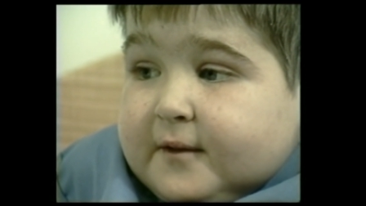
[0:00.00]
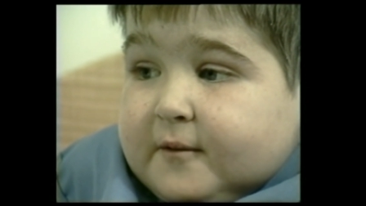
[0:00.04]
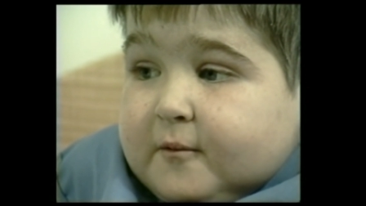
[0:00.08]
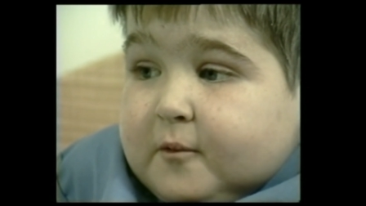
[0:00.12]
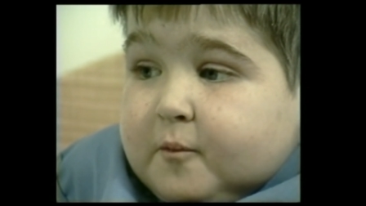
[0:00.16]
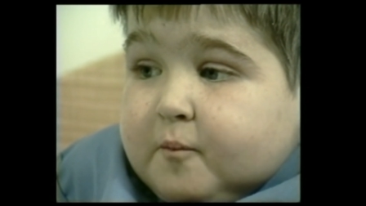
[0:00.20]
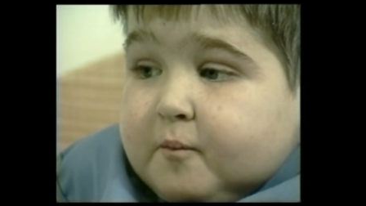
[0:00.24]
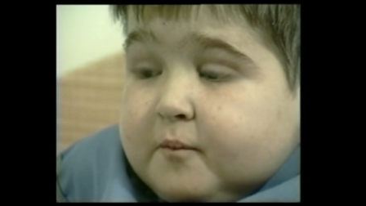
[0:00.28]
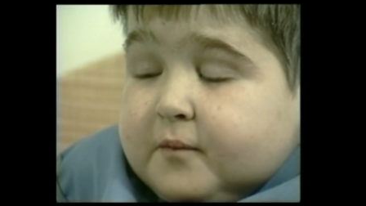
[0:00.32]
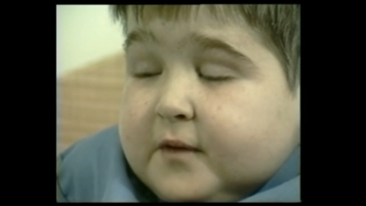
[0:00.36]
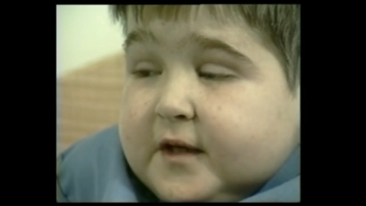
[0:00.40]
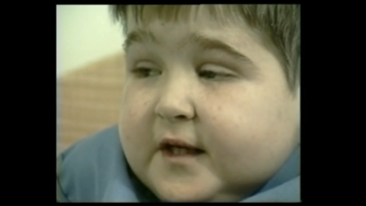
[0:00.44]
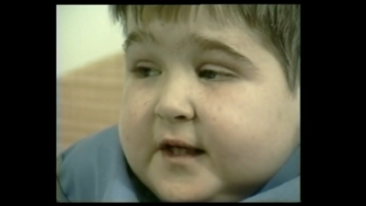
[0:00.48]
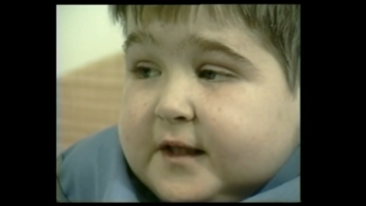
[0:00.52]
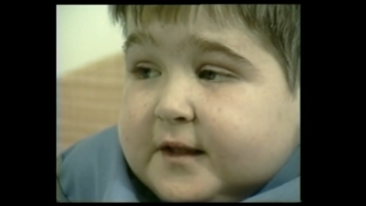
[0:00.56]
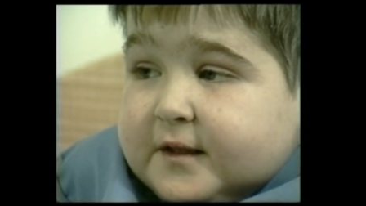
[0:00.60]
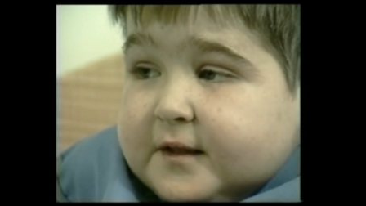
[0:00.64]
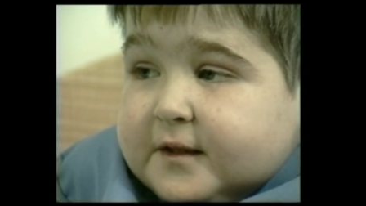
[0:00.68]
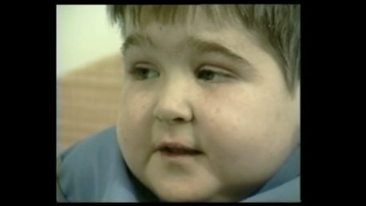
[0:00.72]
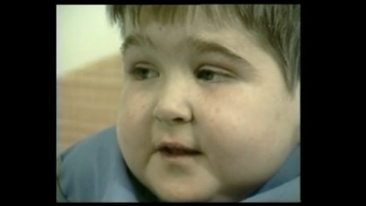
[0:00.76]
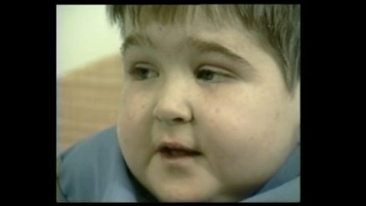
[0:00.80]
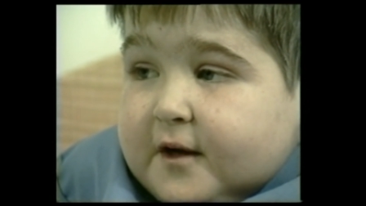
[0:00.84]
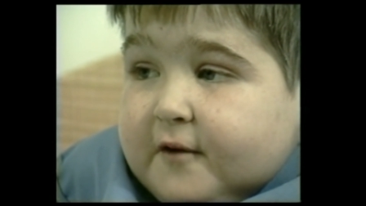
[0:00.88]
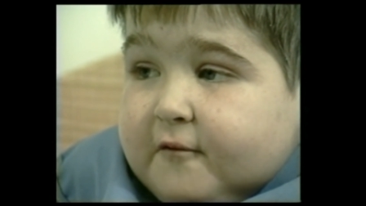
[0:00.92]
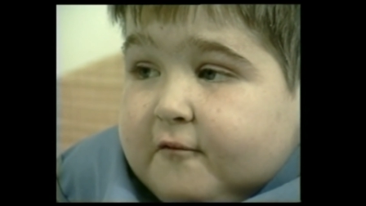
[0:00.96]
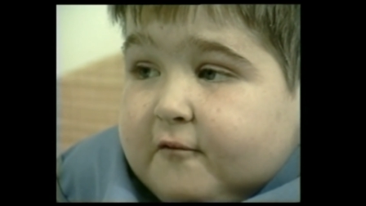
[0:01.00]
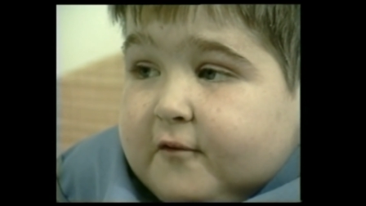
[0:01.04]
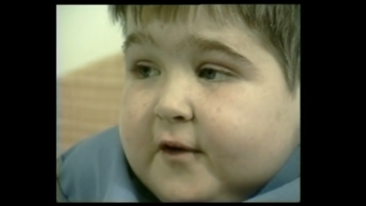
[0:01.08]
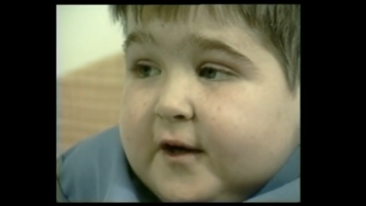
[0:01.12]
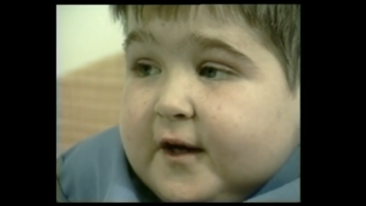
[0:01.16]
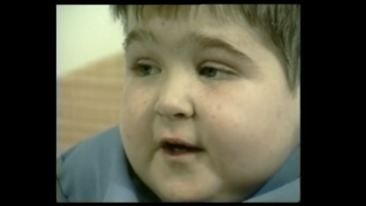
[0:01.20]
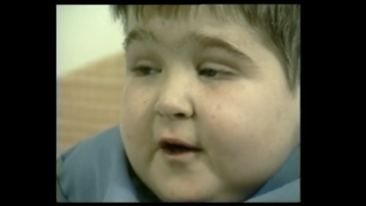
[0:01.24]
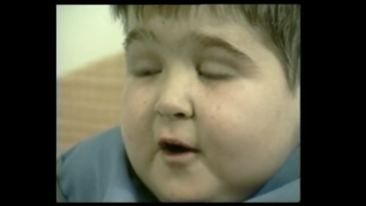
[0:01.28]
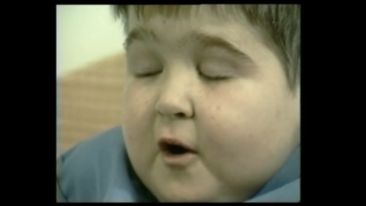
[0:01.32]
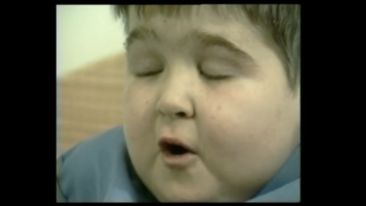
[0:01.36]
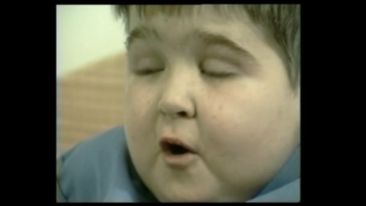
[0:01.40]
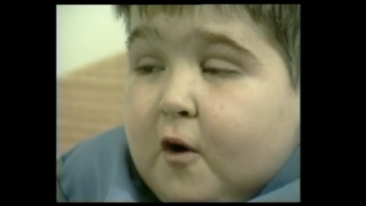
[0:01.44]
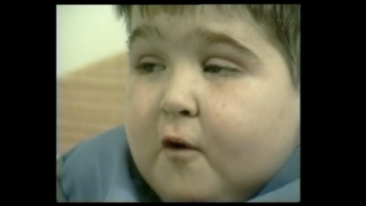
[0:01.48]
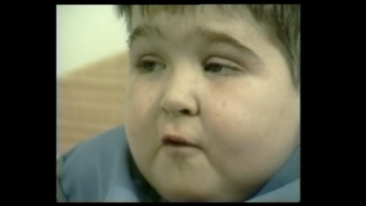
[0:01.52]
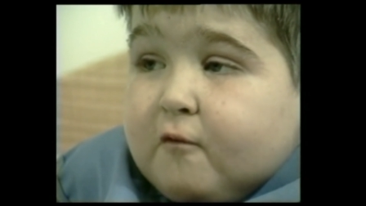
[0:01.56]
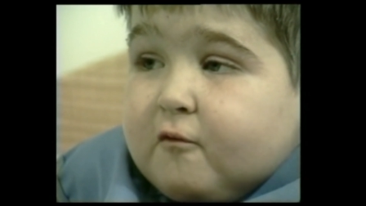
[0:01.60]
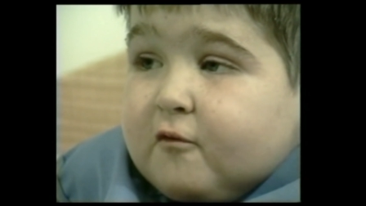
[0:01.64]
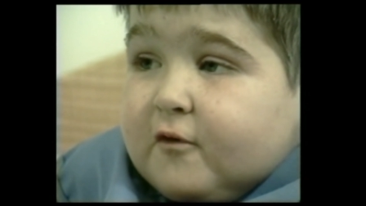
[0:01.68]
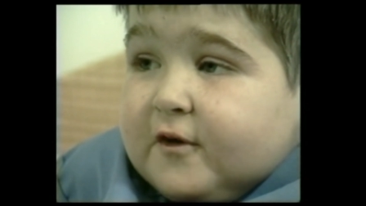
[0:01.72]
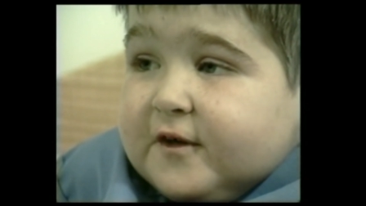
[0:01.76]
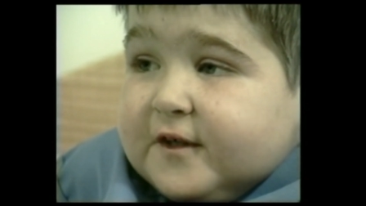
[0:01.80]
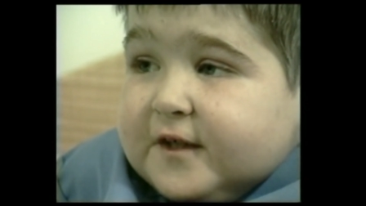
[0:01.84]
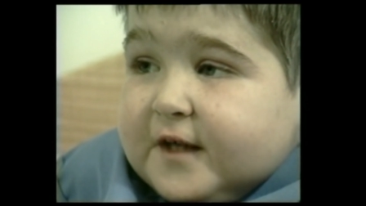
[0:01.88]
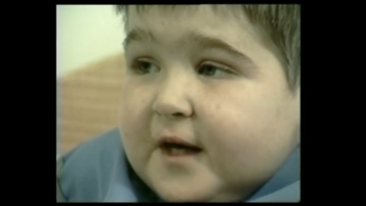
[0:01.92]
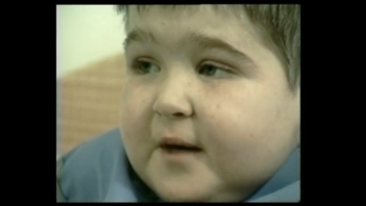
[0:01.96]
complete suffering
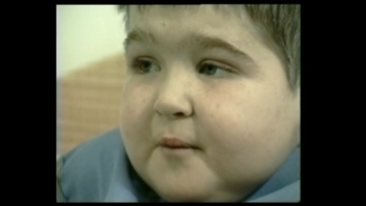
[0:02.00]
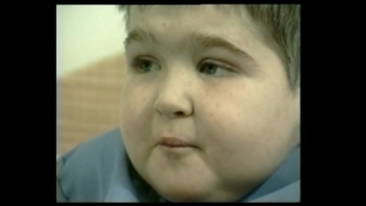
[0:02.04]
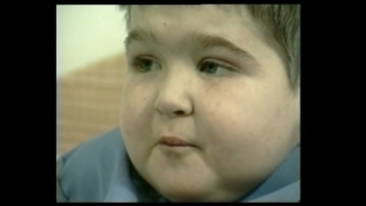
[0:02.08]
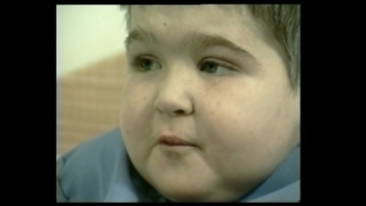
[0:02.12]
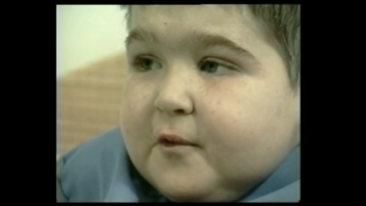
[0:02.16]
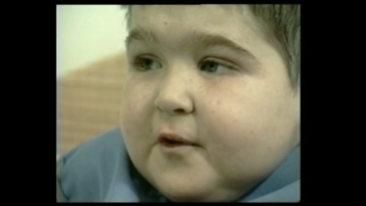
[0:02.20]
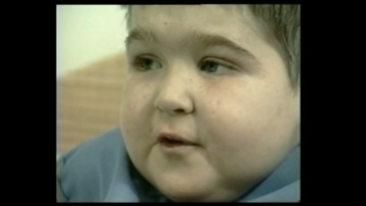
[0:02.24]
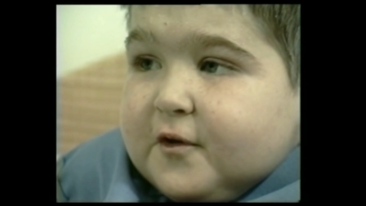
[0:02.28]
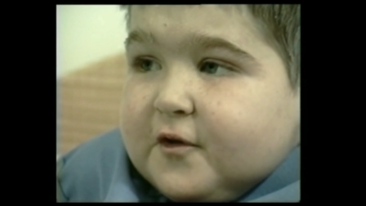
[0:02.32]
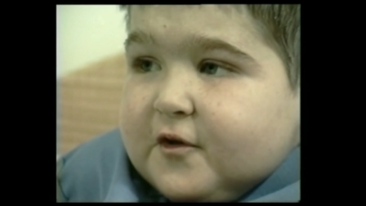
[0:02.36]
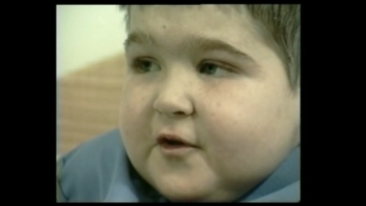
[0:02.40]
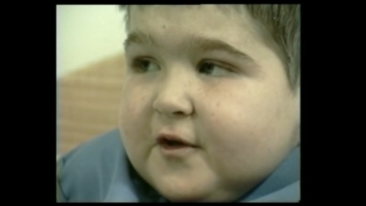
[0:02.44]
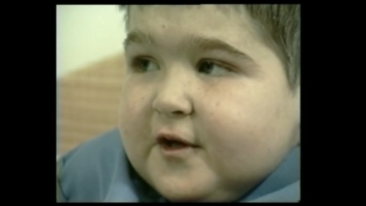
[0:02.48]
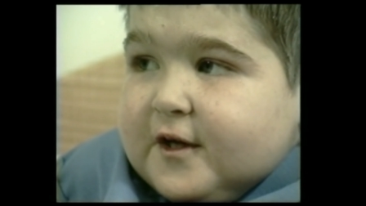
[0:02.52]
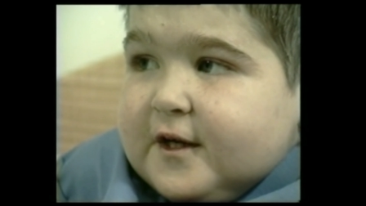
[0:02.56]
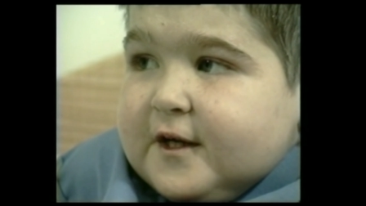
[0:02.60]
over and done with,